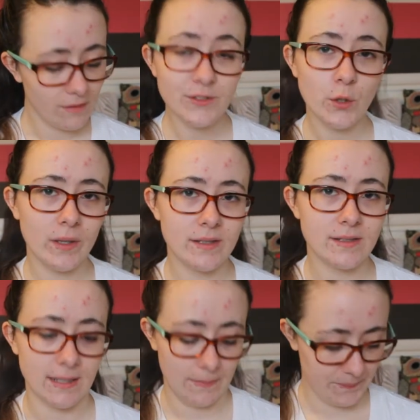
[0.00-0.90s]
So we'll
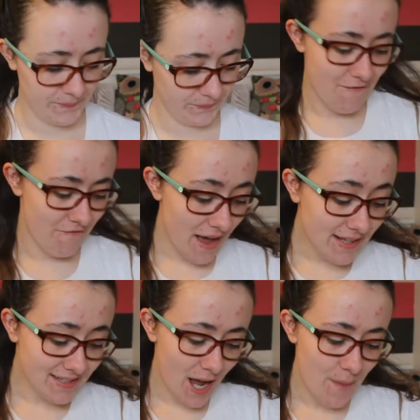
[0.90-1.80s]
see.
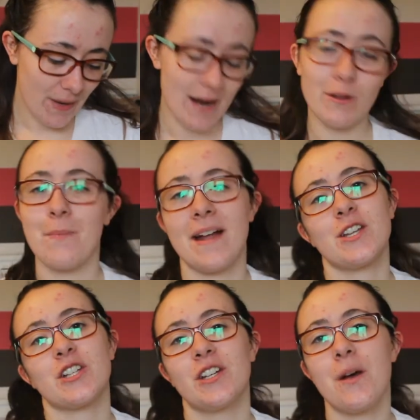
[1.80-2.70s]
First up, I will
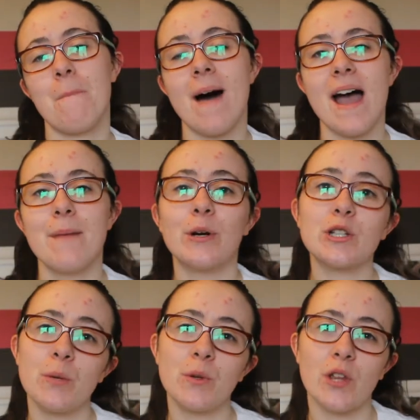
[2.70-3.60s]
mention my
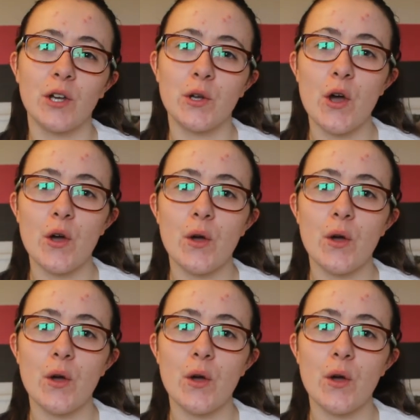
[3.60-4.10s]
BookTube-a-thon,